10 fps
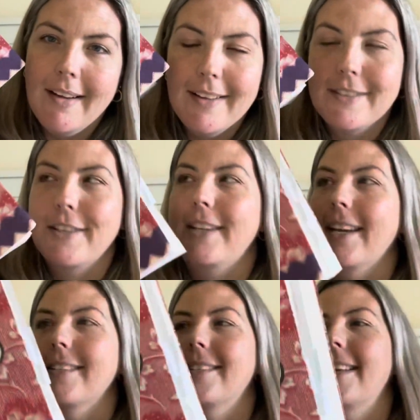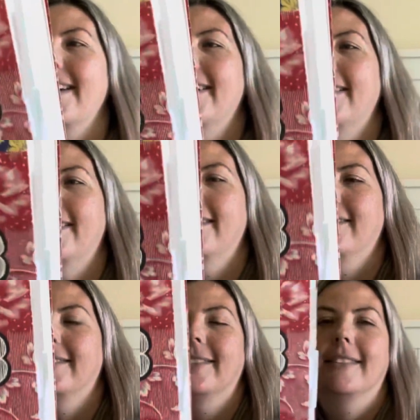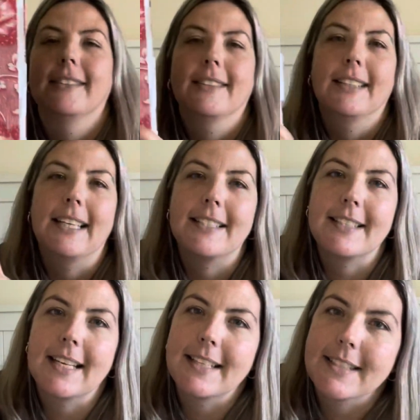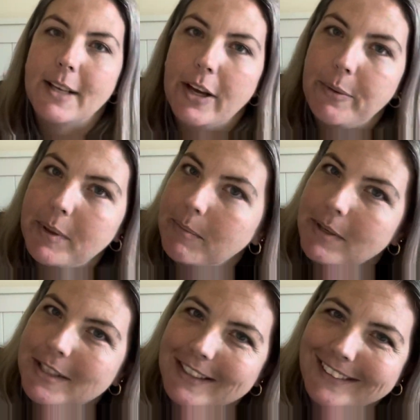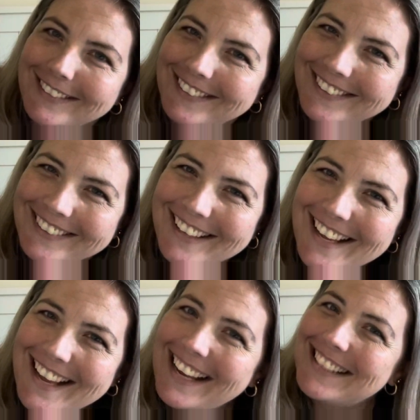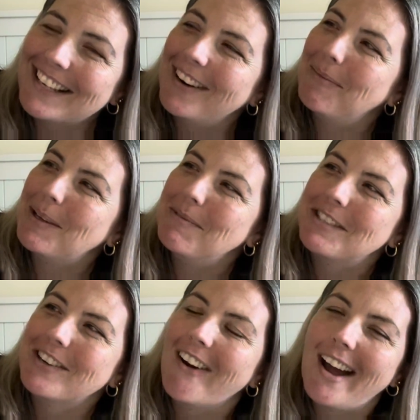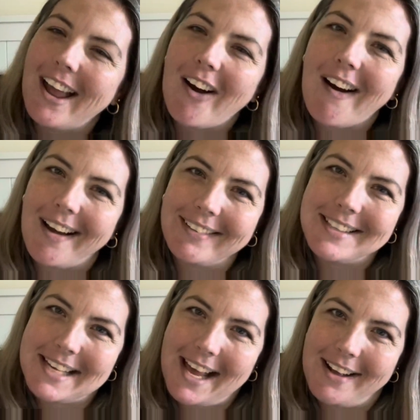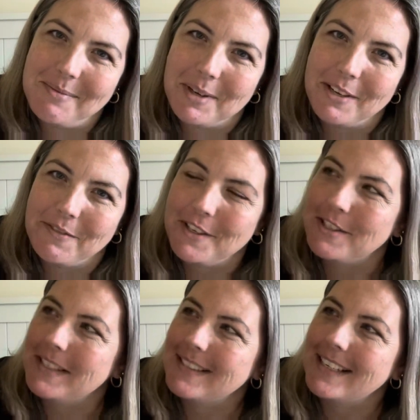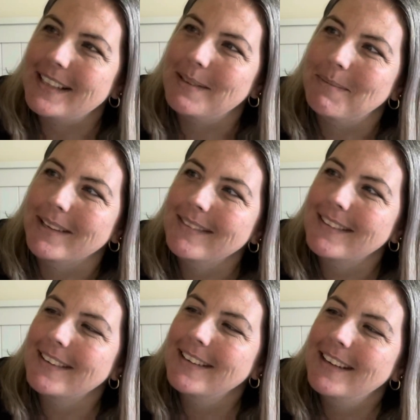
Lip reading: So yes, it's gonna be a mission. It's gonna be a mission. I highly doubt I'm gonna finish this in the month.